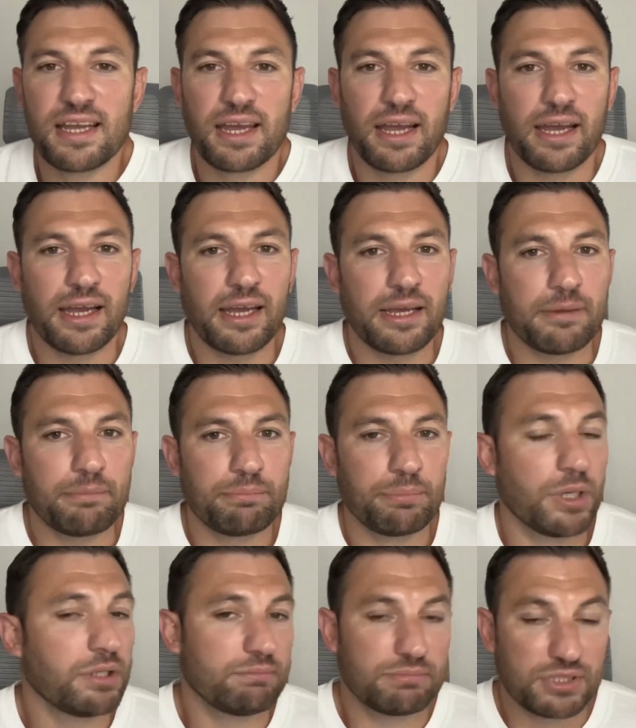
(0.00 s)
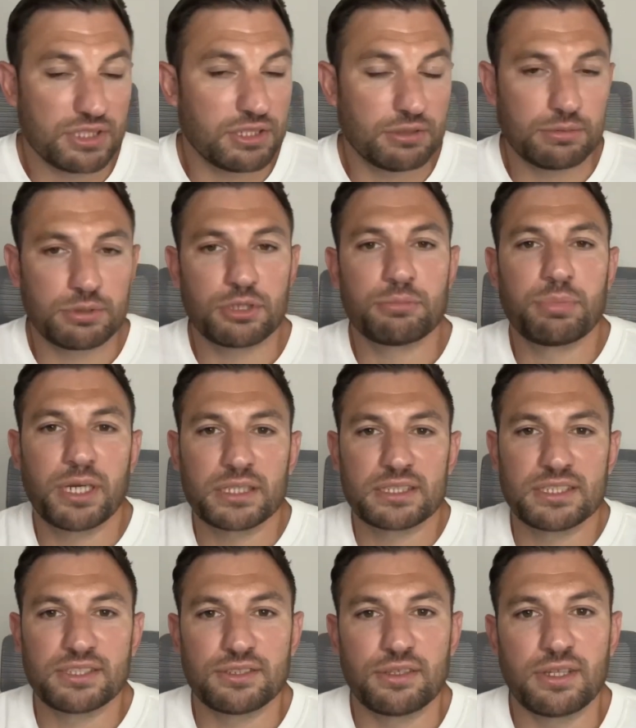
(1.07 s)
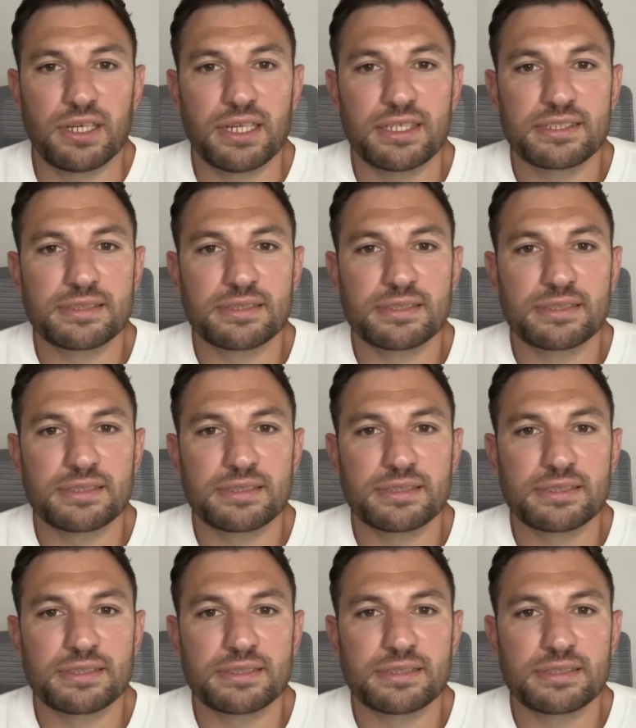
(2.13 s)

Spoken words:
But still good practice nonetheless.